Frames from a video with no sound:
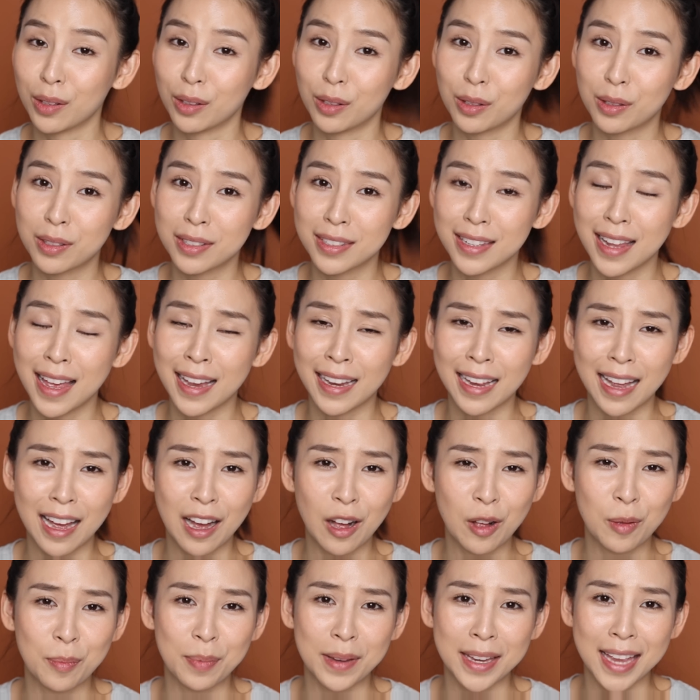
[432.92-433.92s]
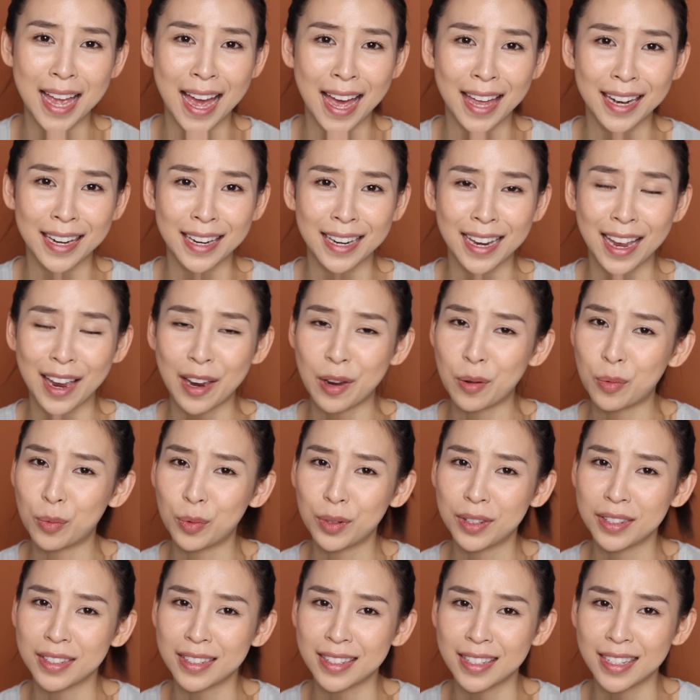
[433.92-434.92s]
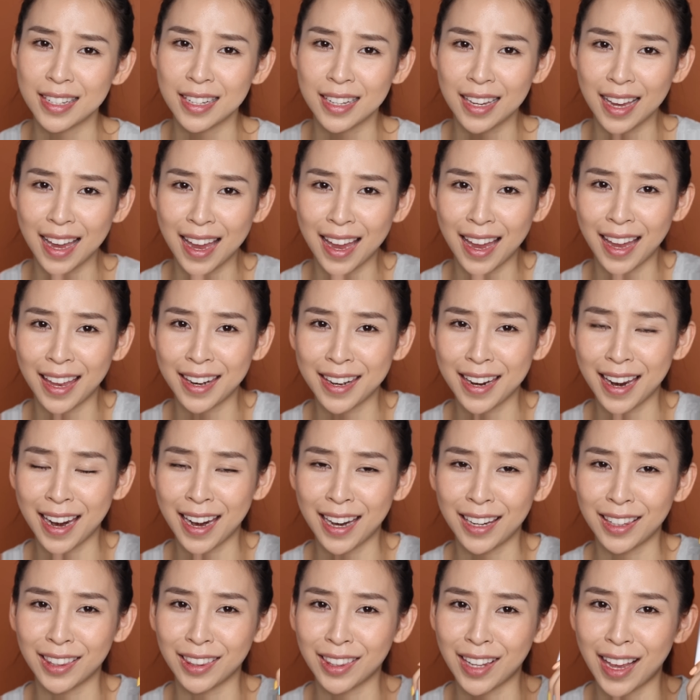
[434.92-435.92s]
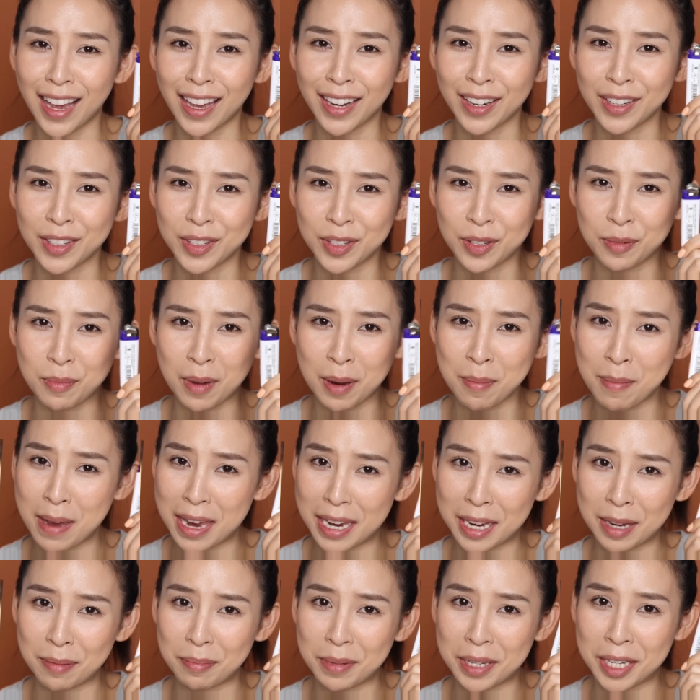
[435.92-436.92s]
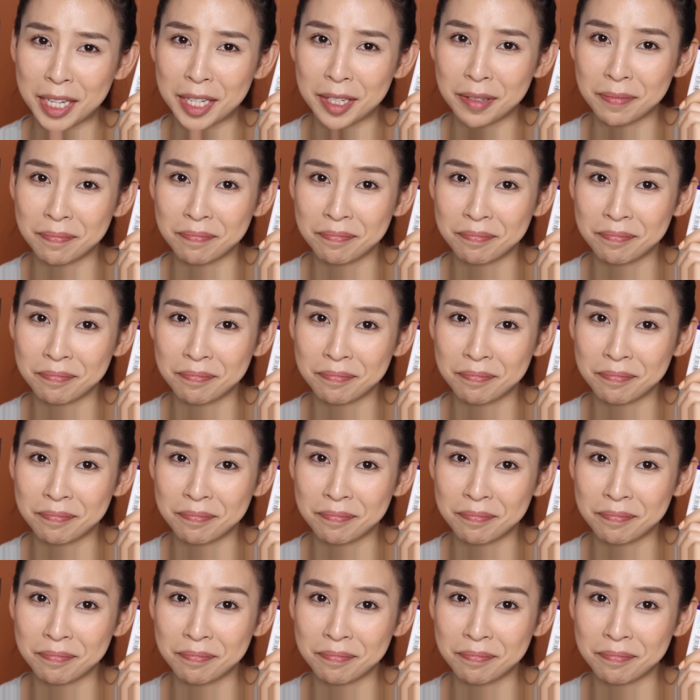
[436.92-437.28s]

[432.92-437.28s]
Looks like I'll be adding a wooden stick and a lighter to my makeup kit.